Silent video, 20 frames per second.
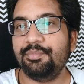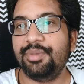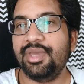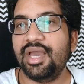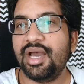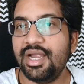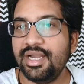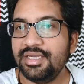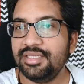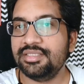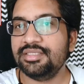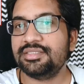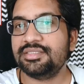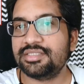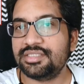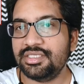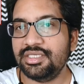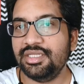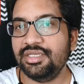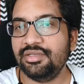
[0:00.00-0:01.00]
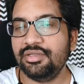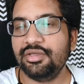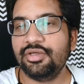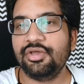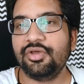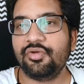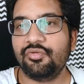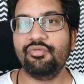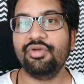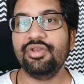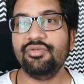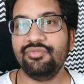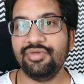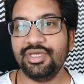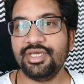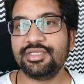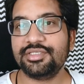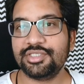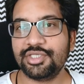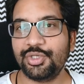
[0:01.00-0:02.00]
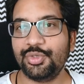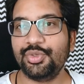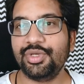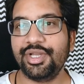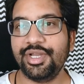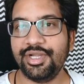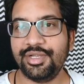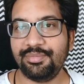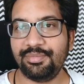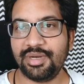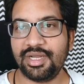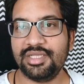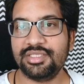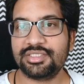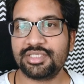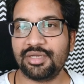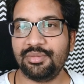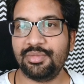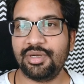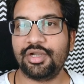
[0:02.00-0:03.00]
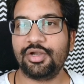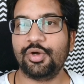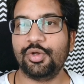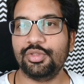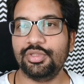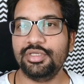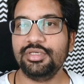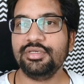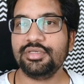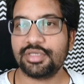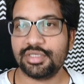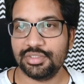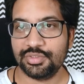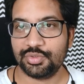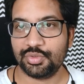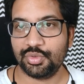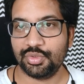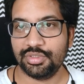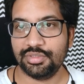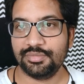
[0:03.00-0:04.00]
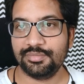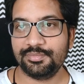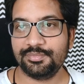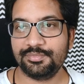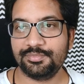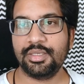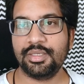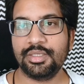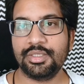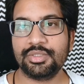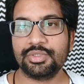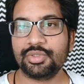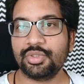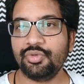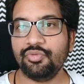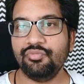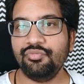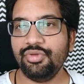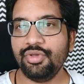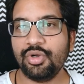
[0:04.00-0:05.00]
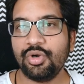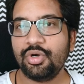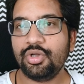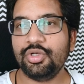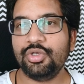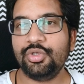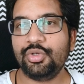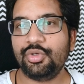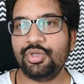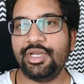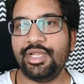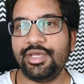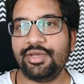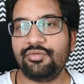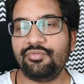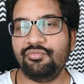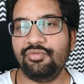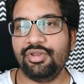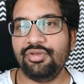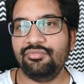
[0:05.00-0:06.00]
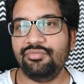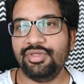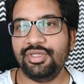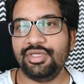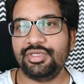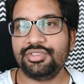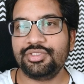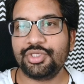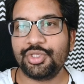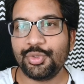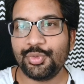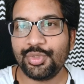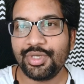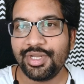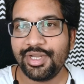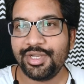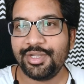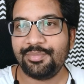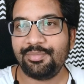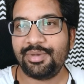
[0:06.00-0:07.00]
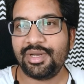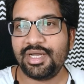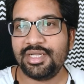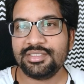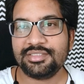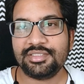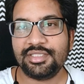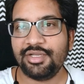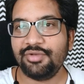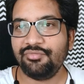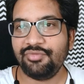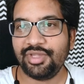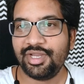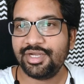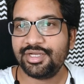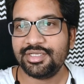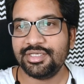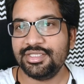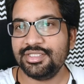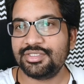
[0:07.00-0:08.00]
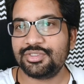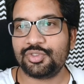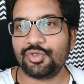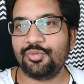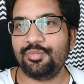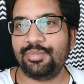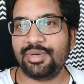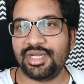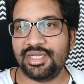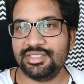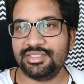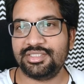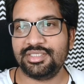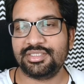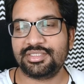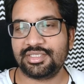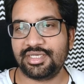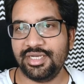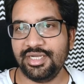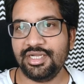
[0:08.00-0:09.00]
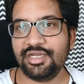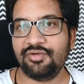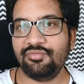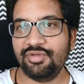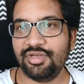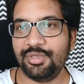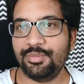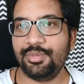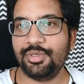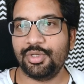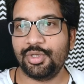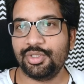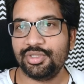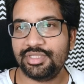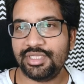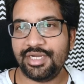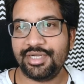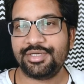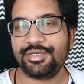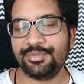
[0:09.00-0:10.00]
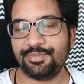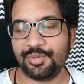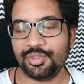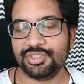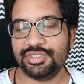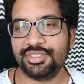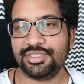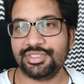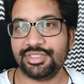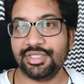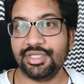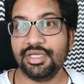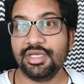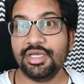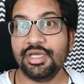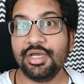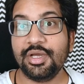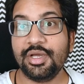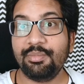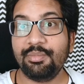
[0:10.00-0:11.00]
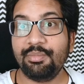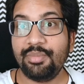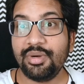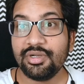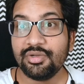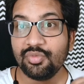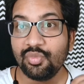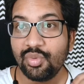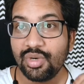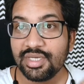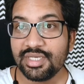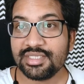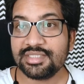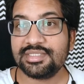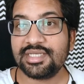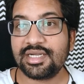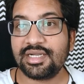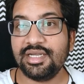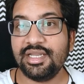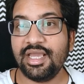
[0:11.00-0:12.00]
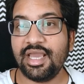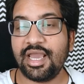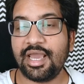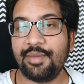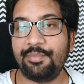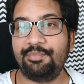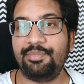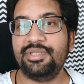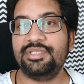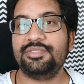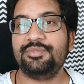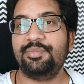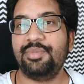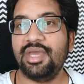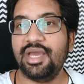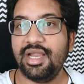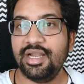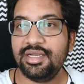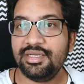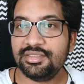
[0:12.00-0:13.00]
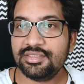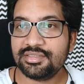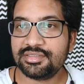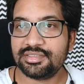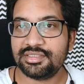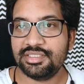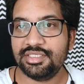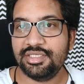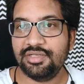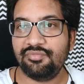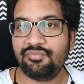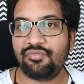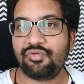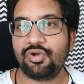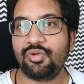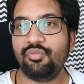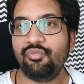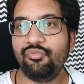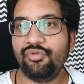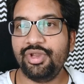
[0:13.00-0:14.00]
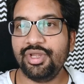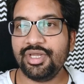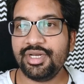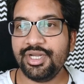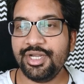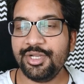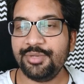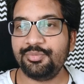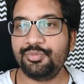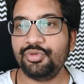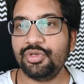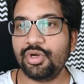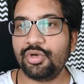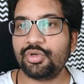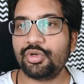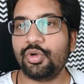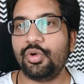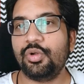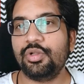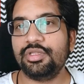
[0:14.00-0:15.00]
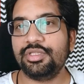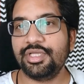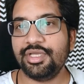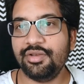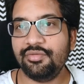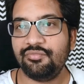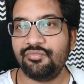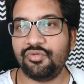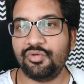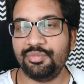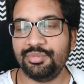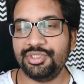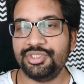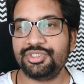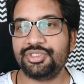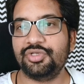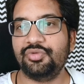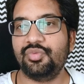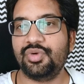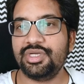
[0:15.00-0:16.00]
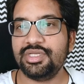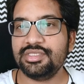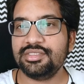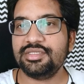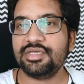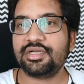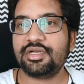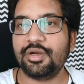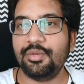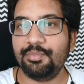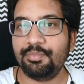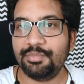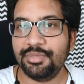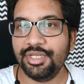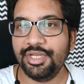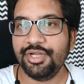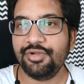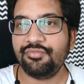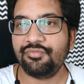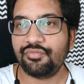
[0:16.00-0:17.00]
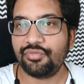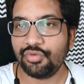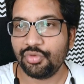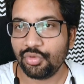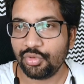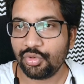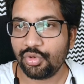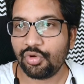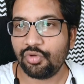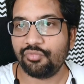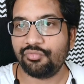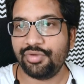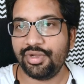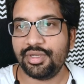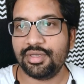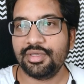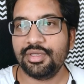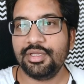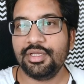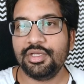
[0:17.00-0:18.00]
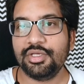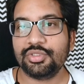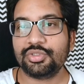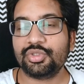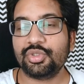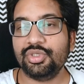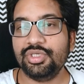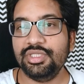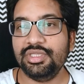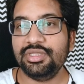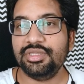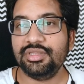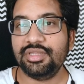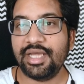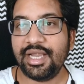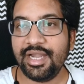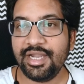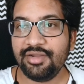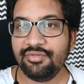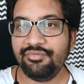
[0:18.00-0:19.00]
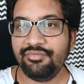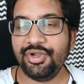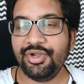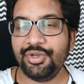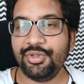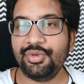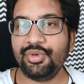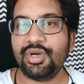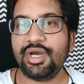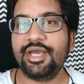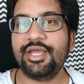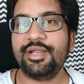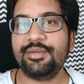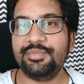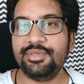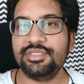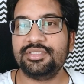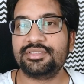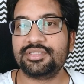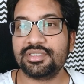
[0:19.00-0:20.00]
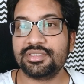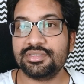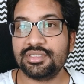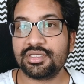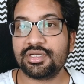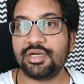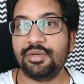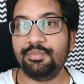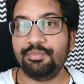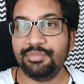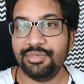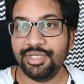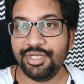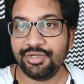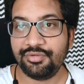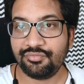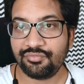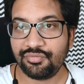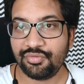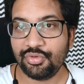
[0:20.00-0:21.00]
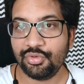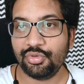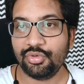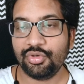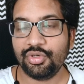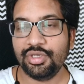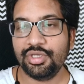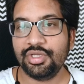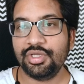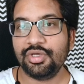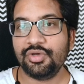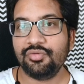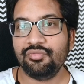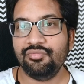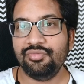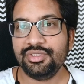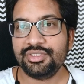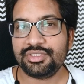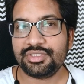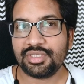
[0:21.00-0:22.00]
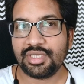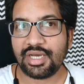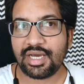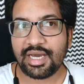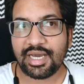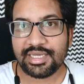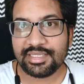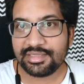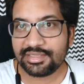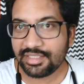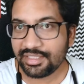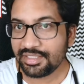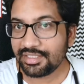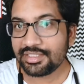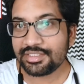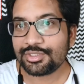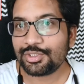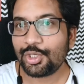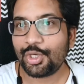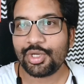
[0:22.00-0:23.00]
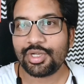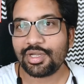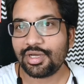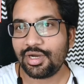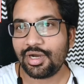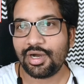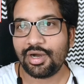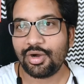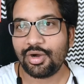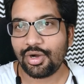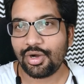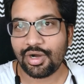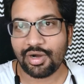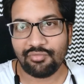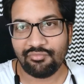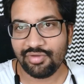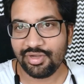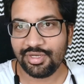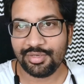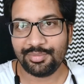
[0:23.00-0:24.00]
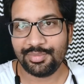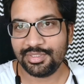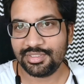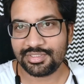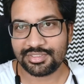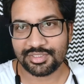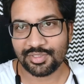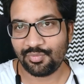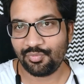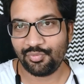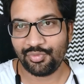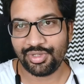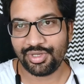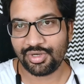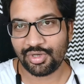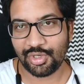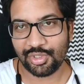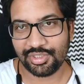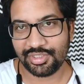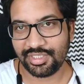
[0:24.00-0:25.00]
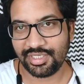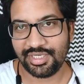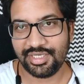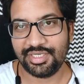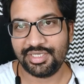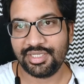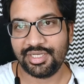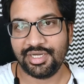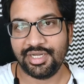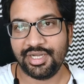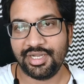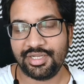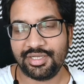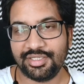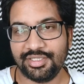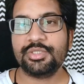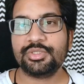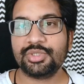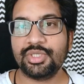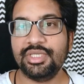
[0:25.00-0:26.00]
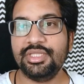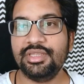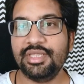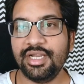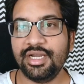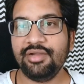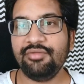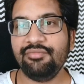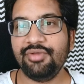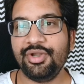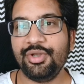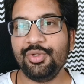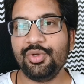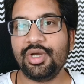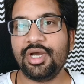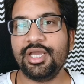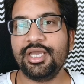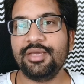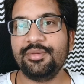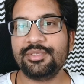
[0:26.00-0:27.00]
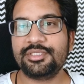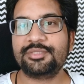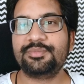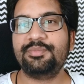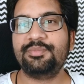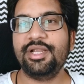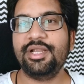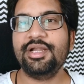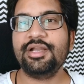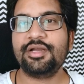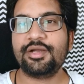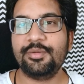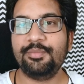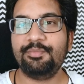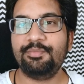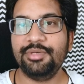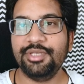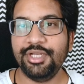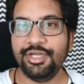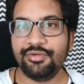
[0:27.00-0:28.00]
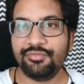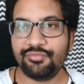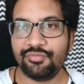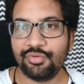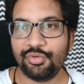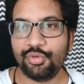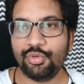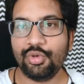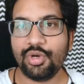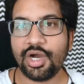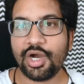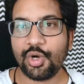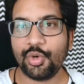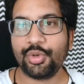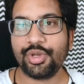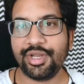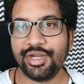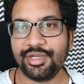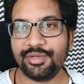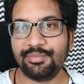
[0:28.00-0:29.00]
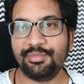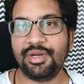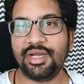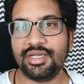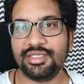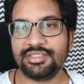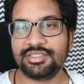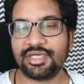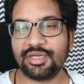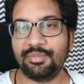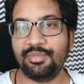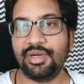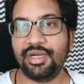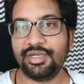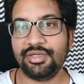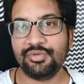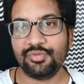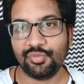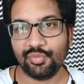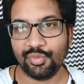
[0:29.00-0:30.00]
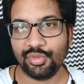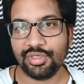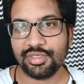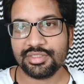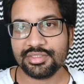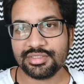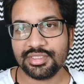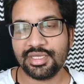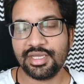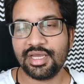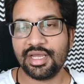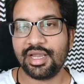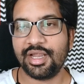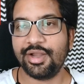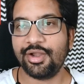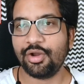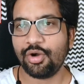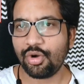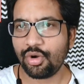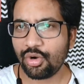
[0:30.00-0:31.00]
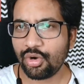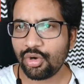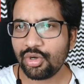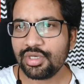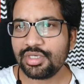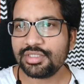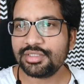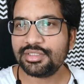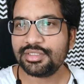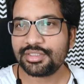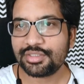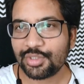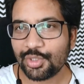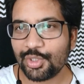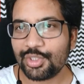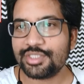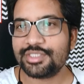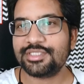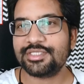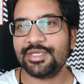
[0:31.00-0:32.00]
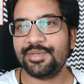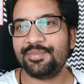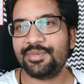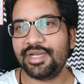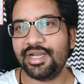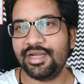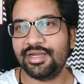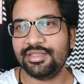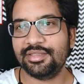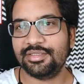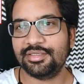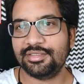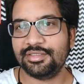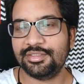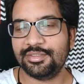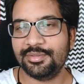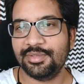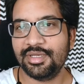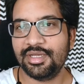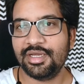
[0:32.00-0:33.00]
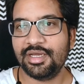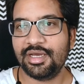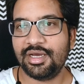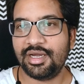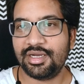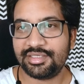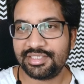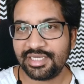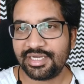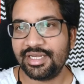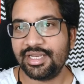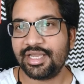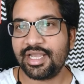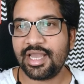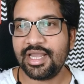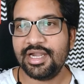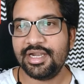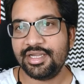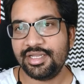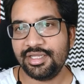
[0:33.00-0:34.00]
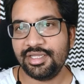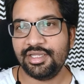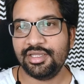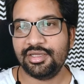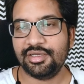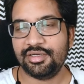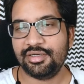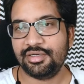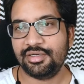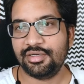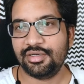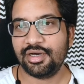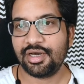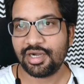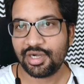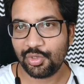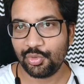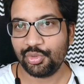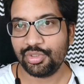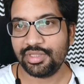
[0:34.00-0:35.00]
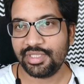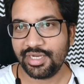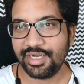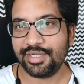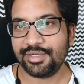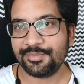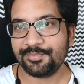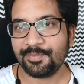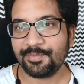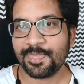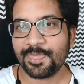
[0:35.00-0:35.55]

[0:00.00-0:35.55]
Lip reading: behind the scene when we execute Git branch command on the console. So we all know, like, when we execute Git branch, then we get a list of branches, right, available on that repository. But what exactly happens behind the scene, from where it pull out all the information, what is the complete flow of it? So in that video, I have discussed the complete flow, which I think is not available somewhere on the internet. So in that video, I have explained complete flow, how Git branch command works, and all other concept and the a technicality around that.